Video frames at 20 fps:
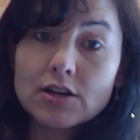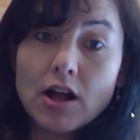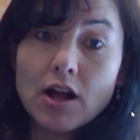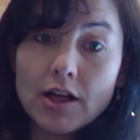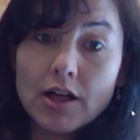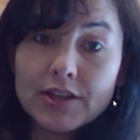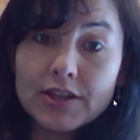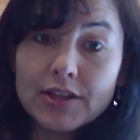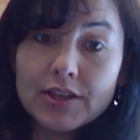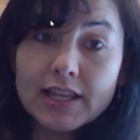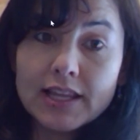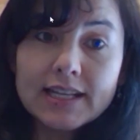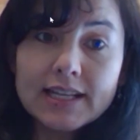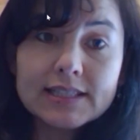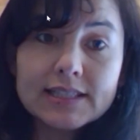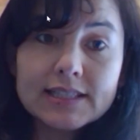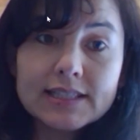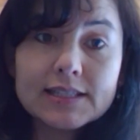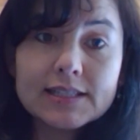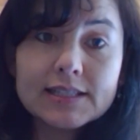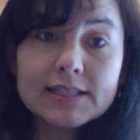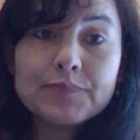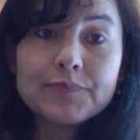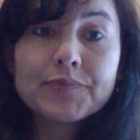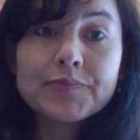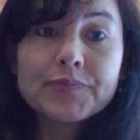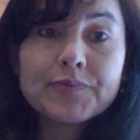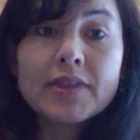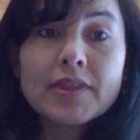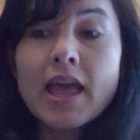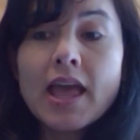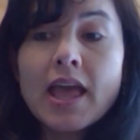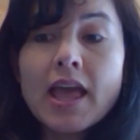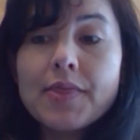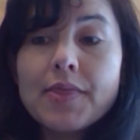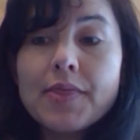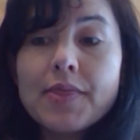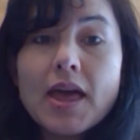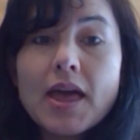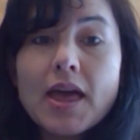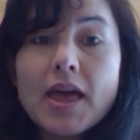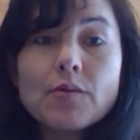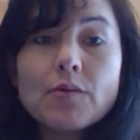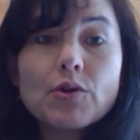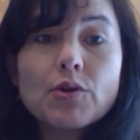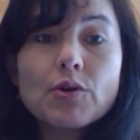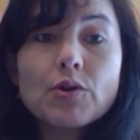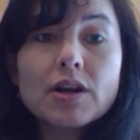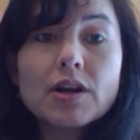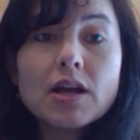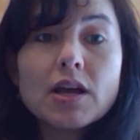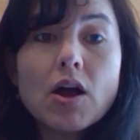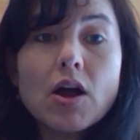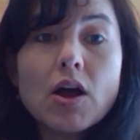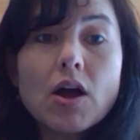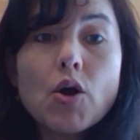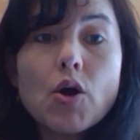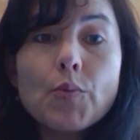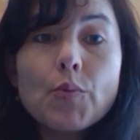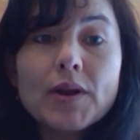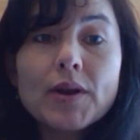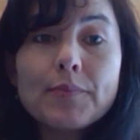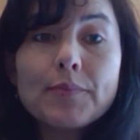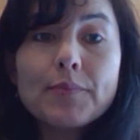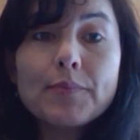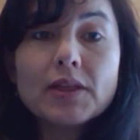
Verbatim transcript: all the lights. And then we're gonna open up